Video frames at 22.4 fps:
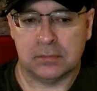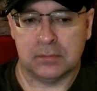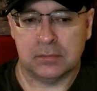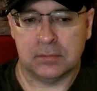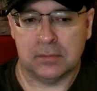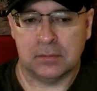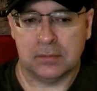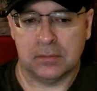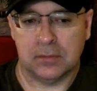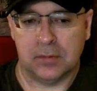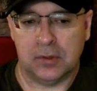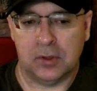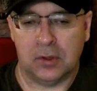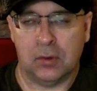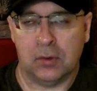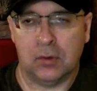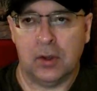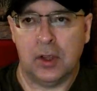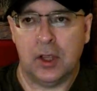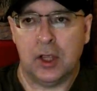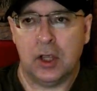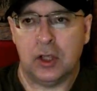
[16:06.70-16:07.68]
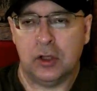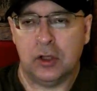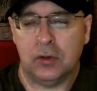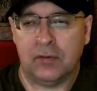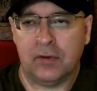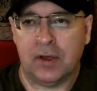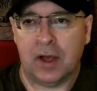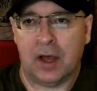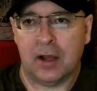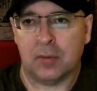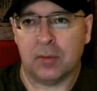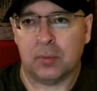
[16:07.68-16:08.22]
You know, you've got a
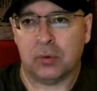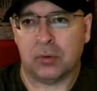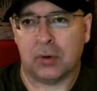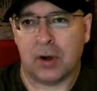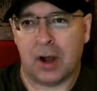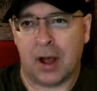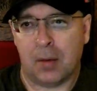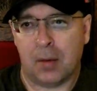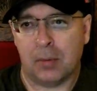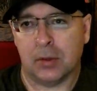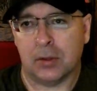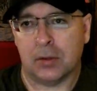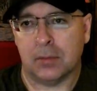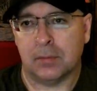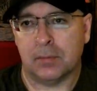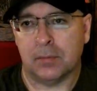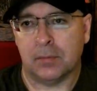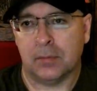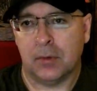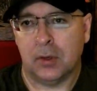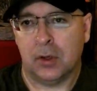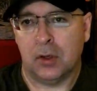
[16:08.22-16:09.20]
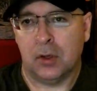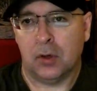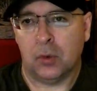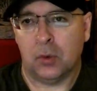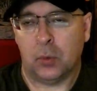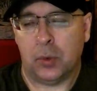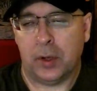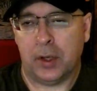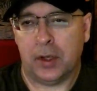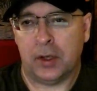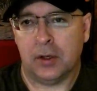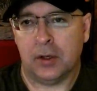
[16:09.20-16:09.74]
problem
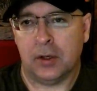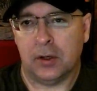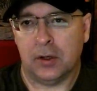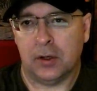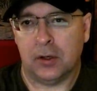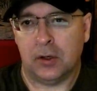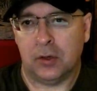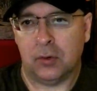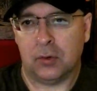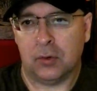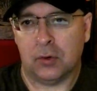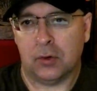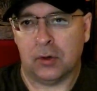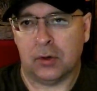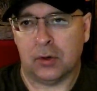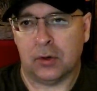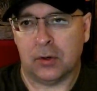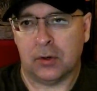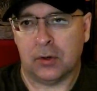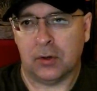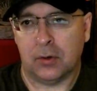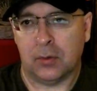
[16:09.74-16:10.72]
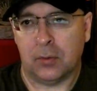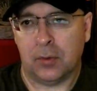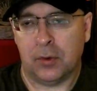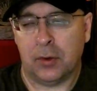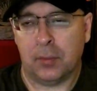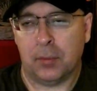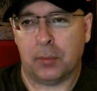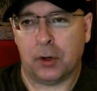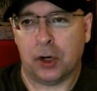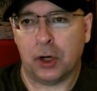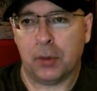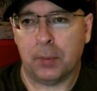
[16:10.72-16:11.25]
when the
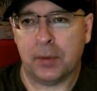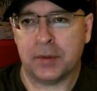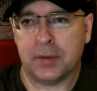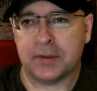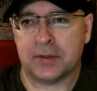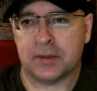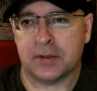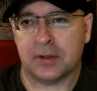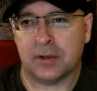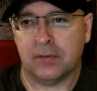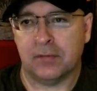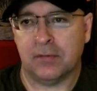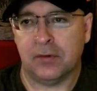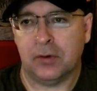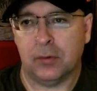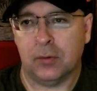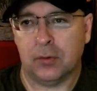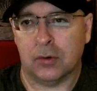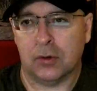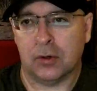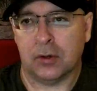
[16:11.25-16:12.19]
purpose of your